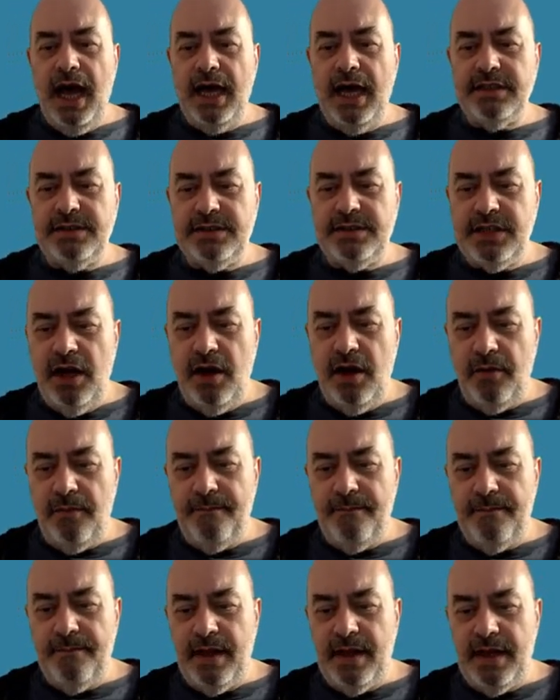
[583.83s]
So
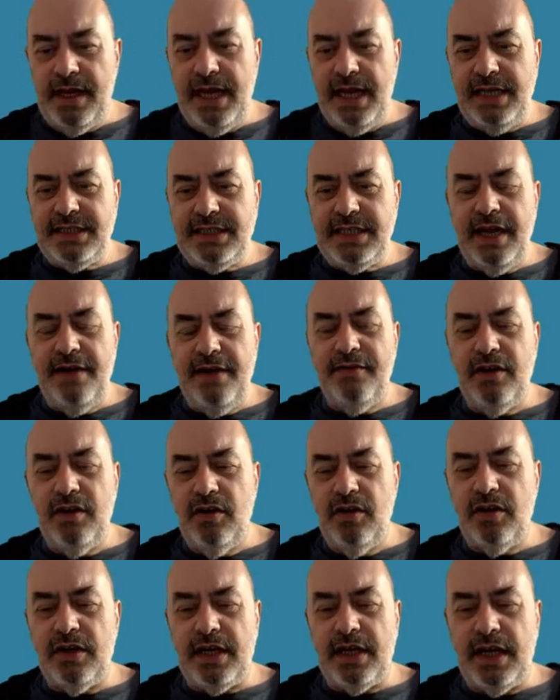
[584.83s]
let's have a
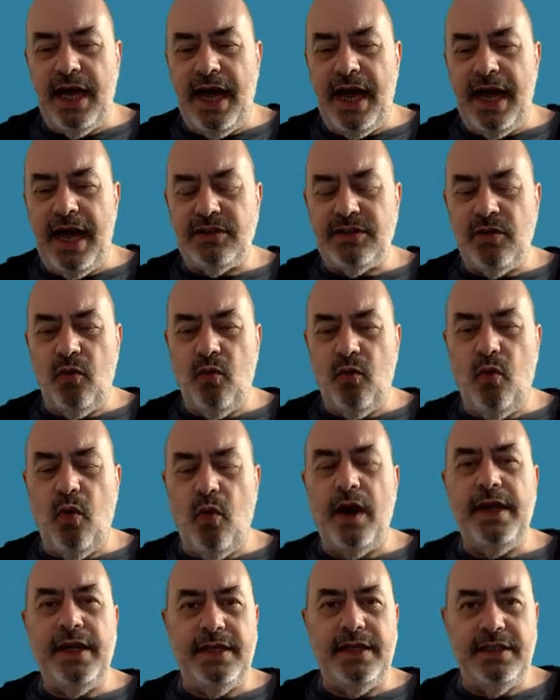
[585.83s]
look at
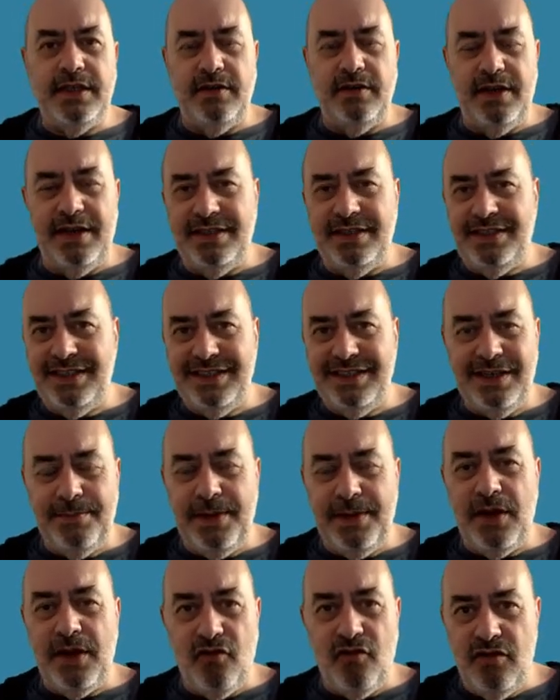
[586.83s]
what you can do. Now, this is going to
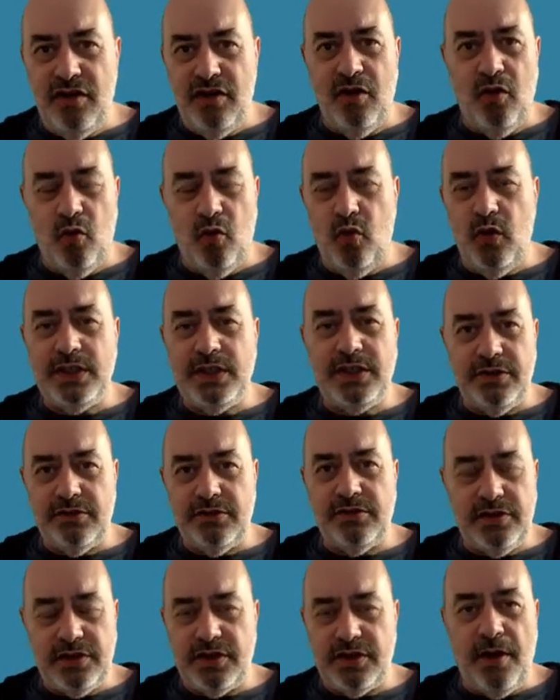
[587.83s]
be a real
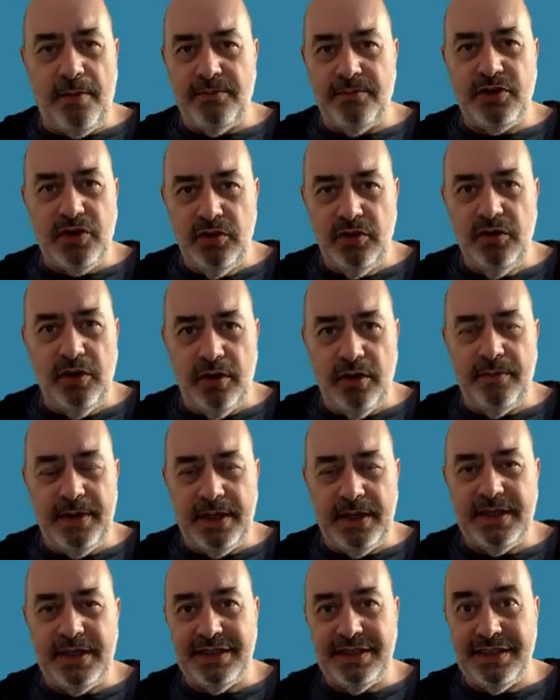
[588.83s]
whistle-stop tour
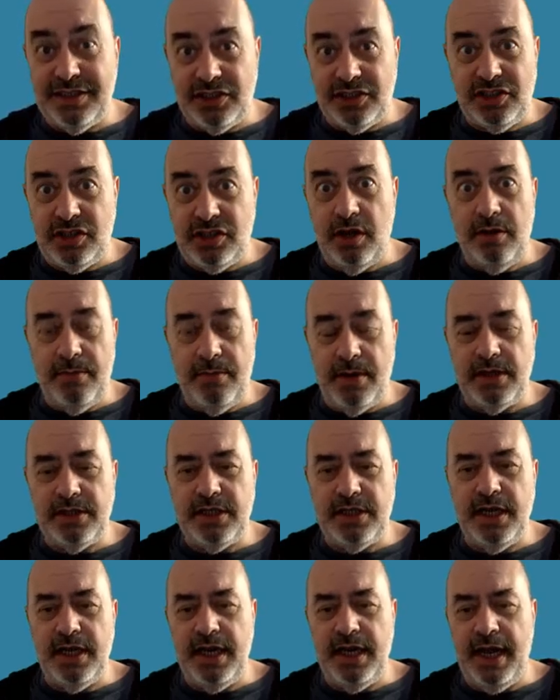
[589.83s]
because there's so much
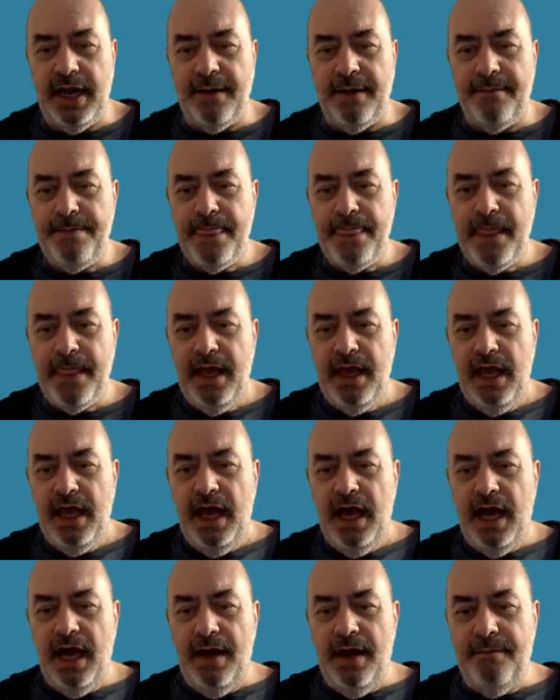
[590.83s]
in here.
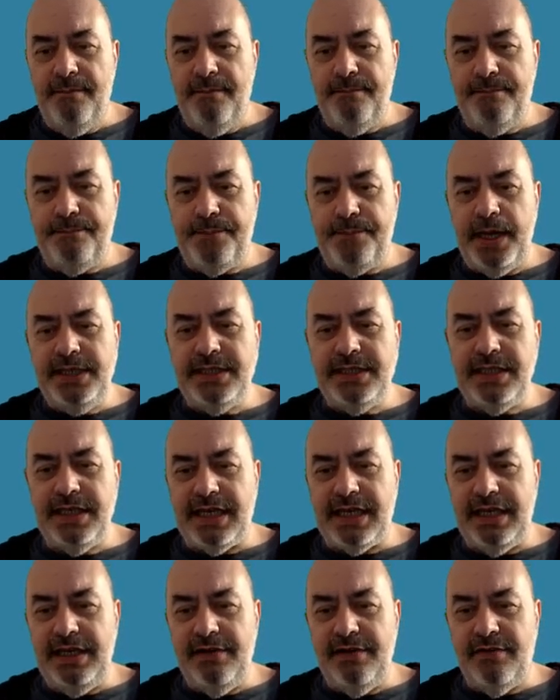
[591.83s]

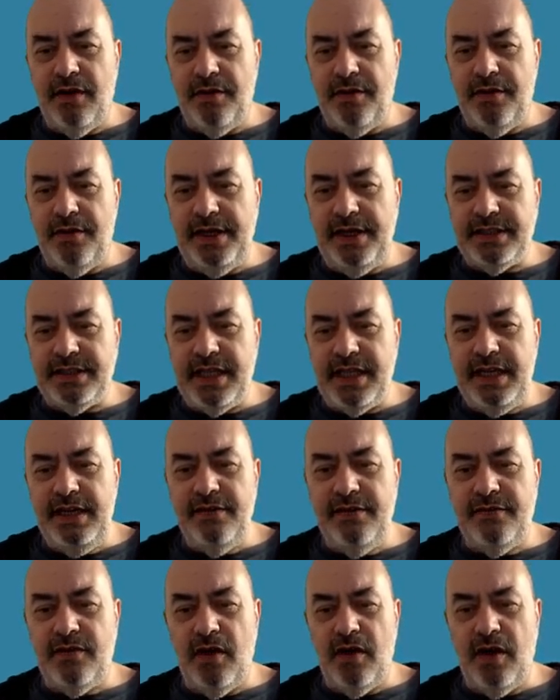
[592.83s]
Basically, you've got these. Then
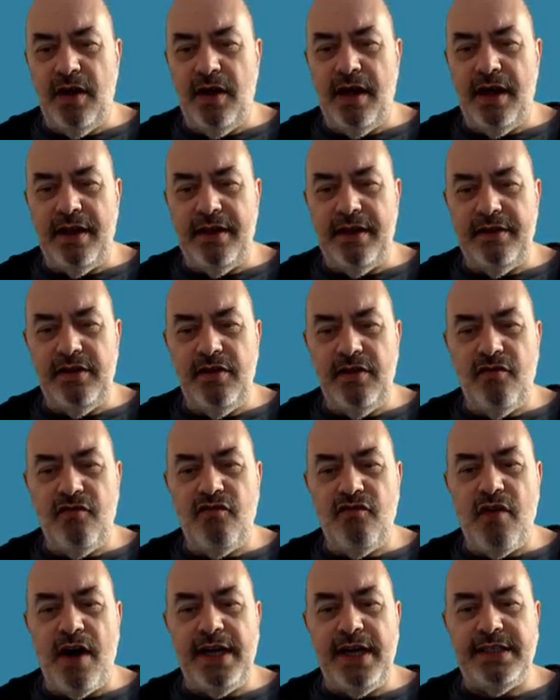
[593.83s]
you've got your
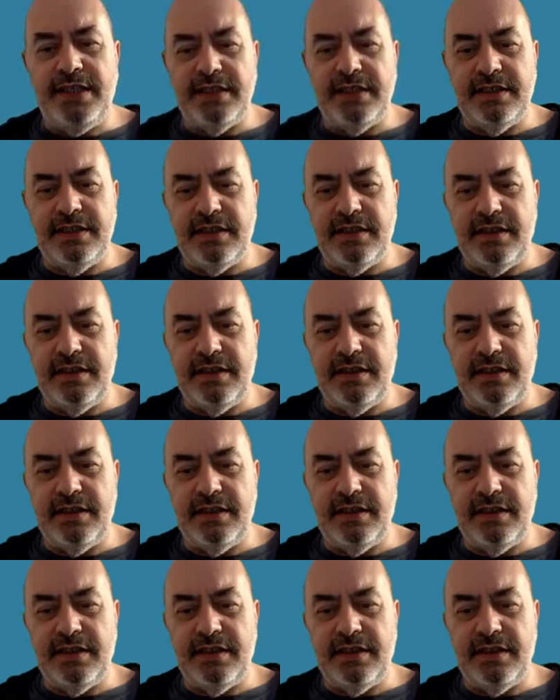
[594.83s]
writers.